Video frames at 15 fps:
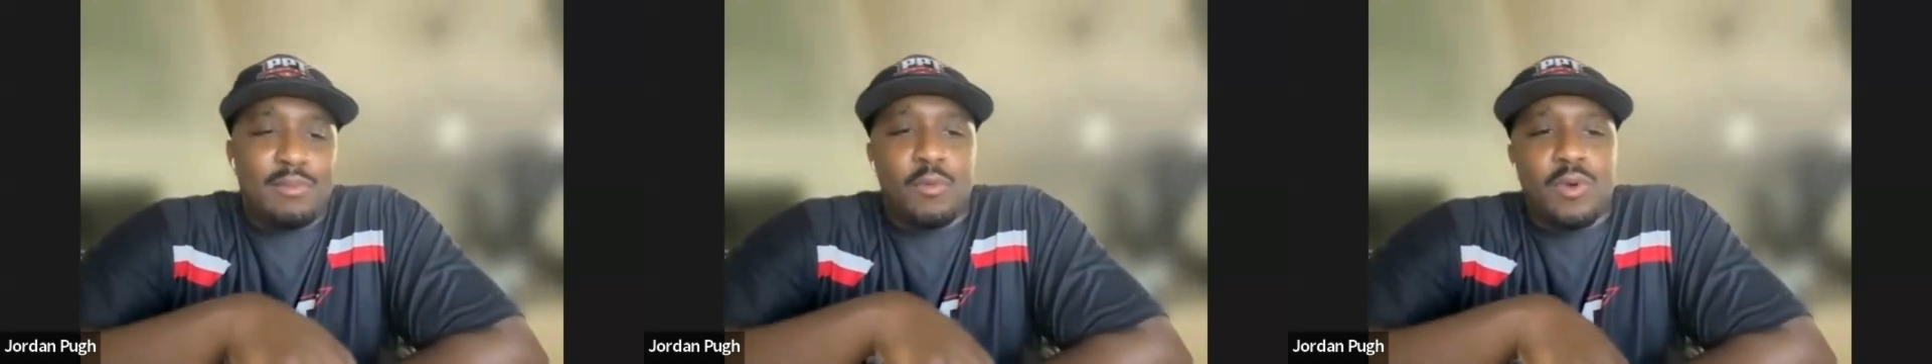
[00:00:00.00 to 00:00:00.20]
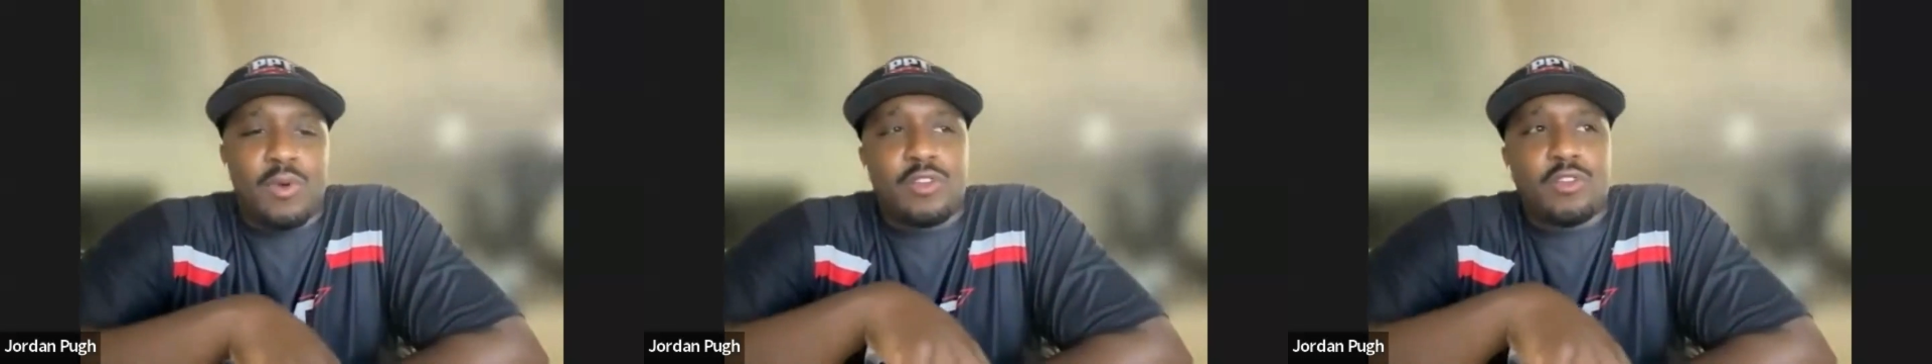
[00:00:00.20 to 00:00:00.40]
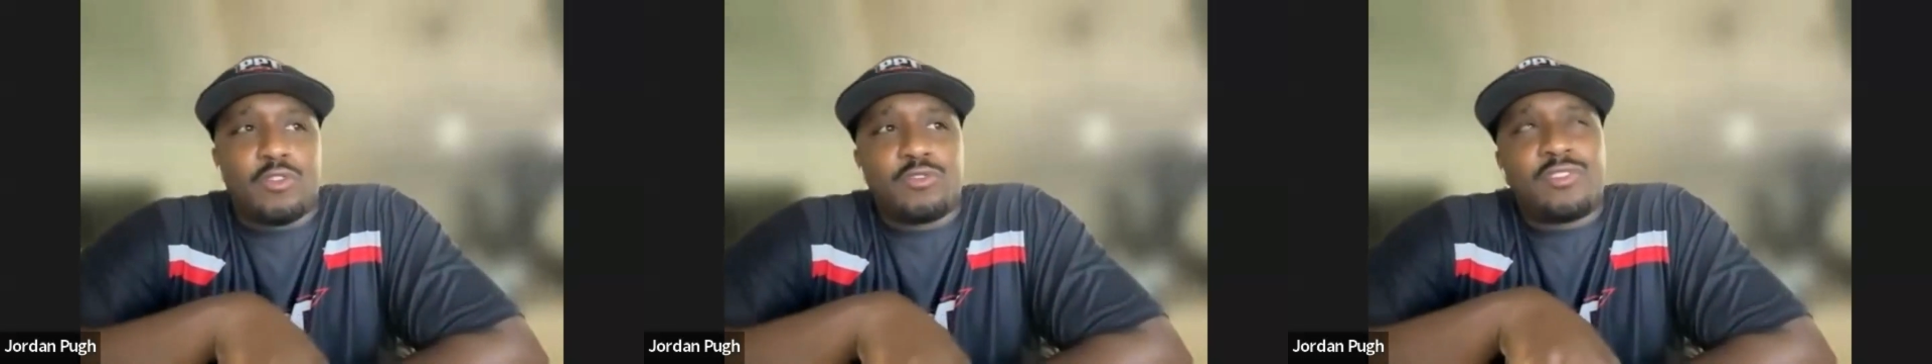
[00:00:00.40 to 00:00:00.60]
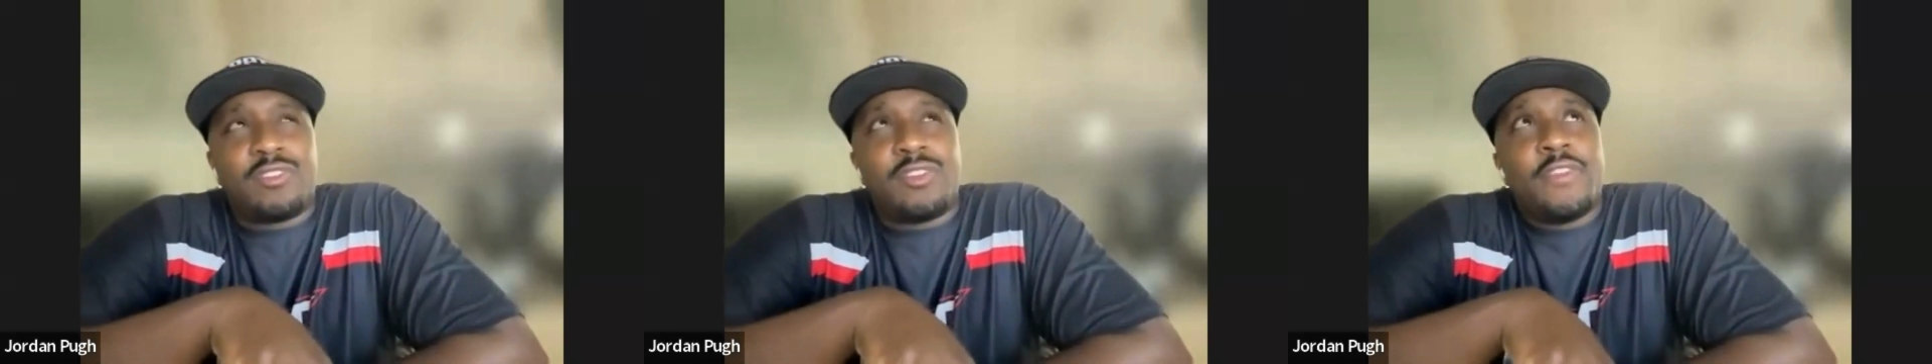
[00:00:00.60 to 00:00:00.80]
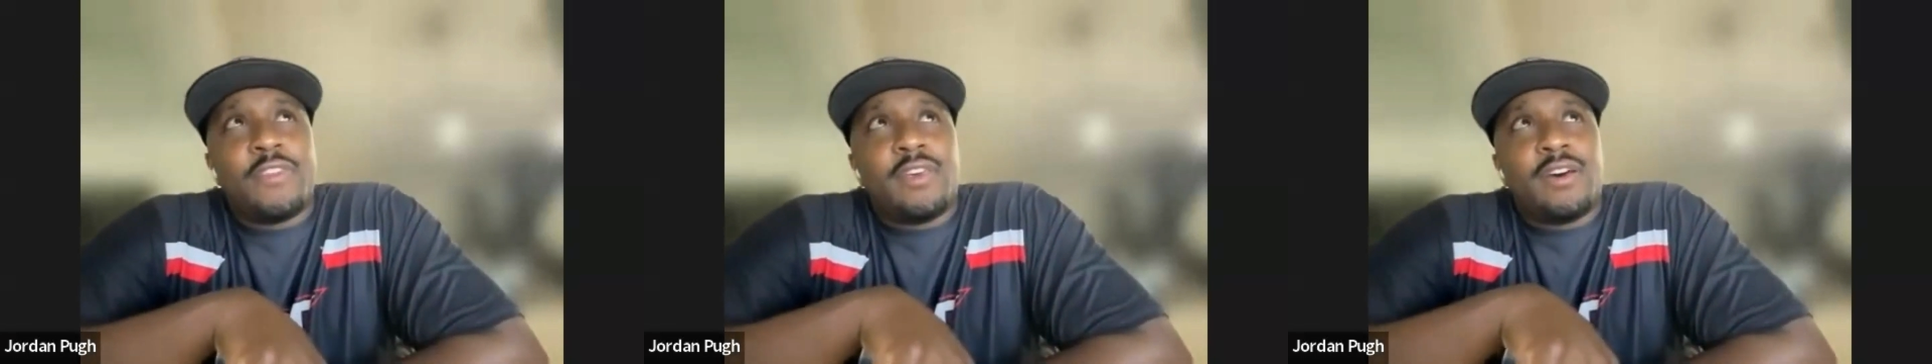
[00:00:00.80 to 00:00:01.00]
but what are those
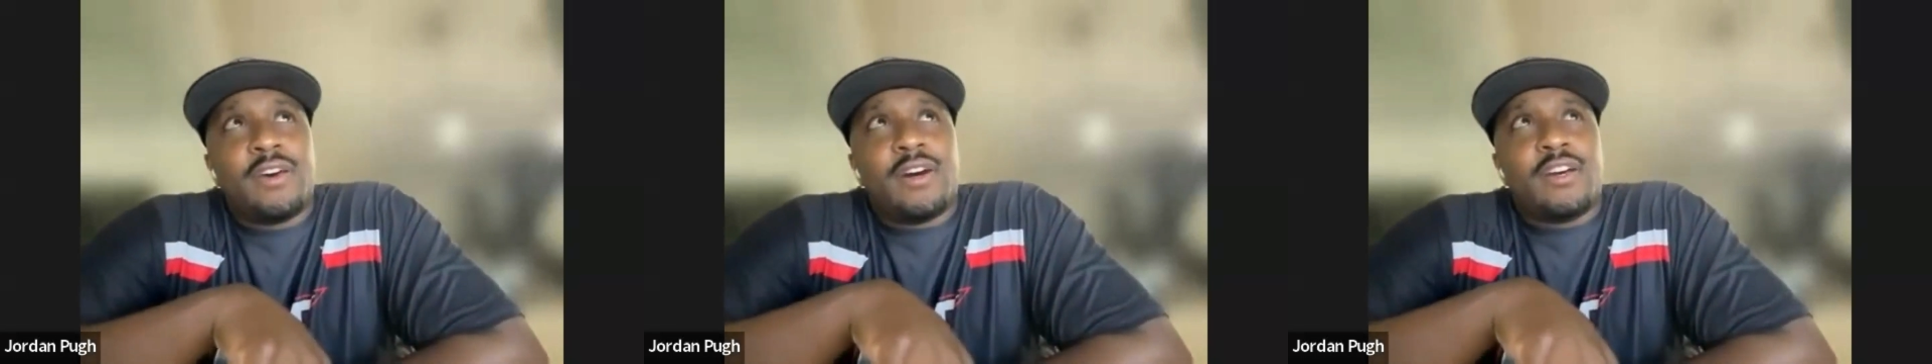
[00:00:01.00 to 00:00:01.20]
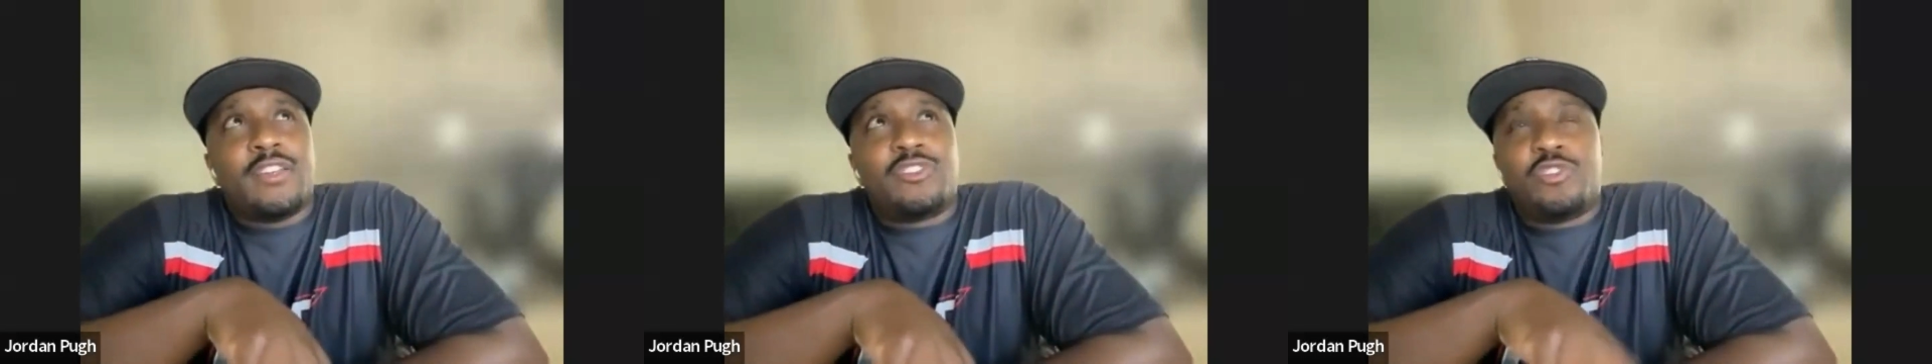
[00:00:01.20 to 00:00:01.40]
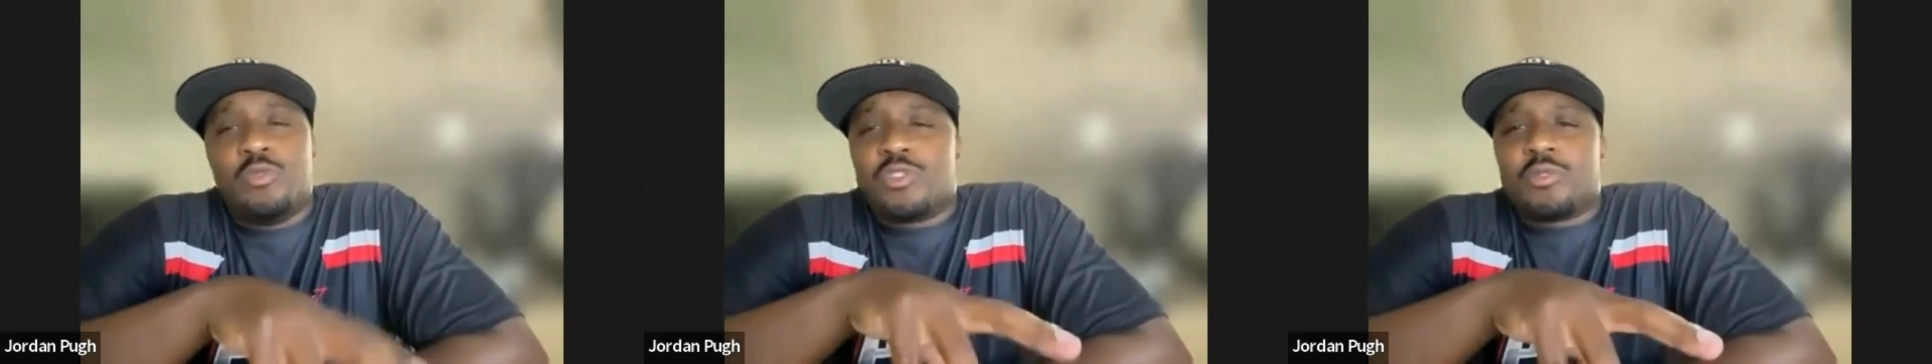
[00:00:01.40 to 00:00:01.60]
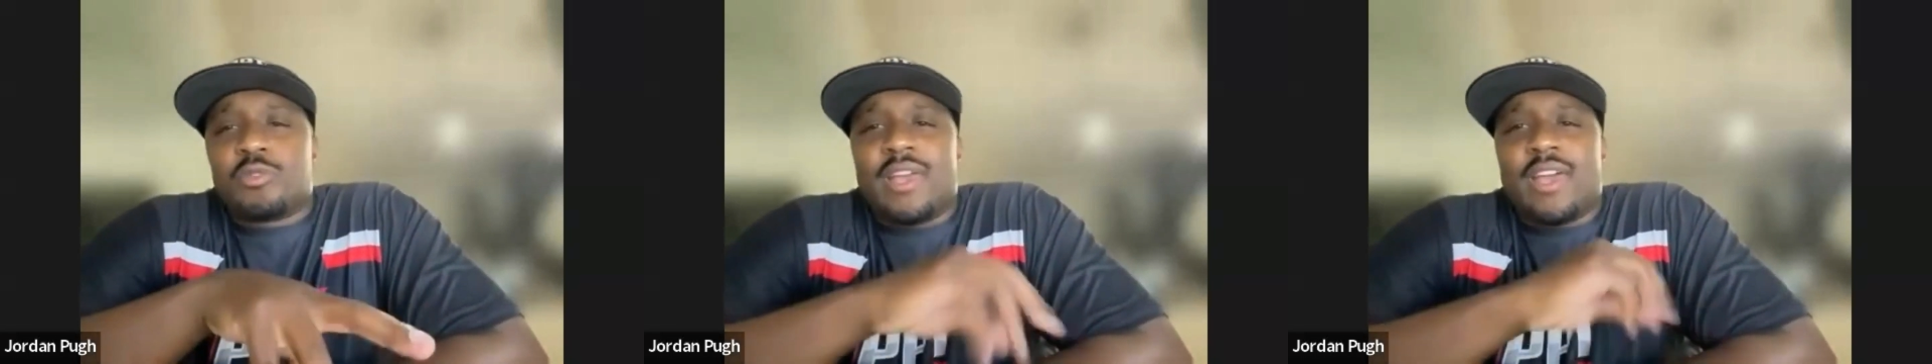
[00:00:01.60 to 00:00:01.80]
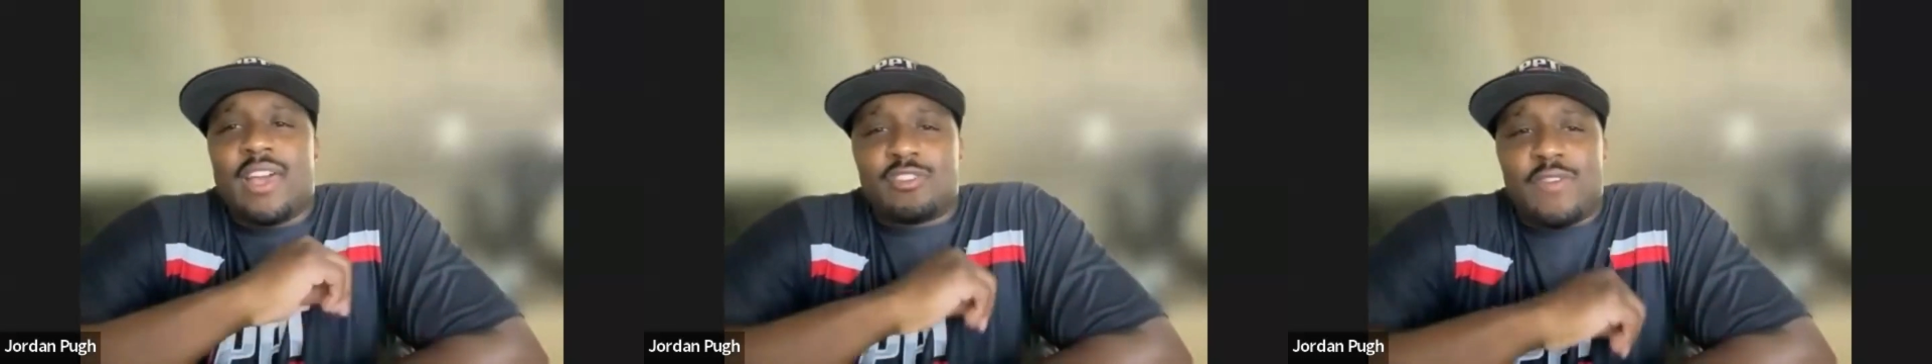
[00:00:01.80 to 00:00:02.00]
2 or
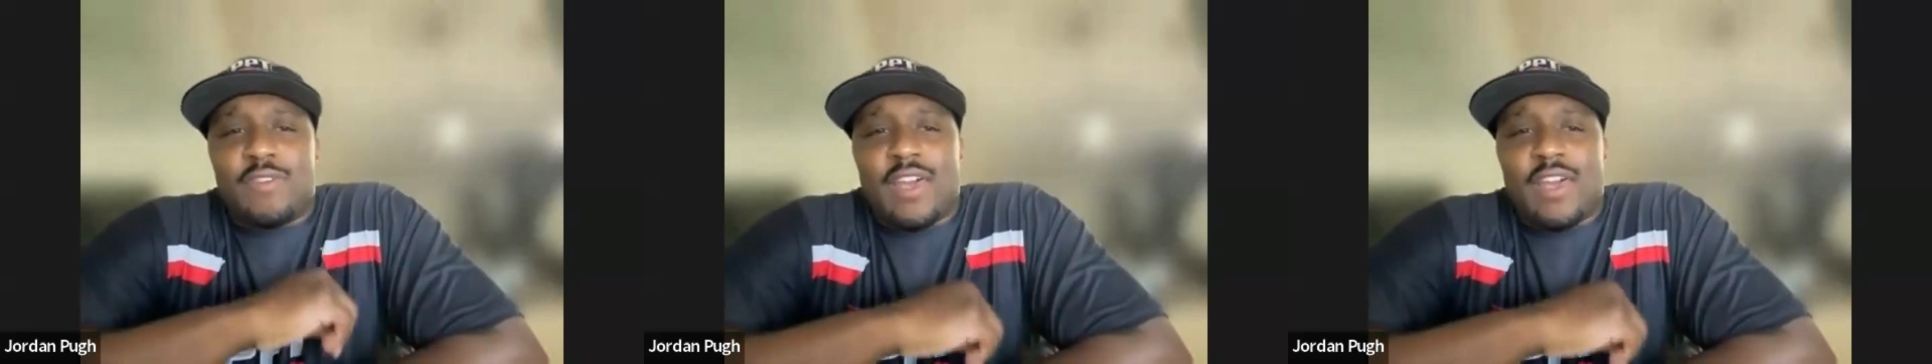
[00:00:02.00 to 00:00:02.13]
3 X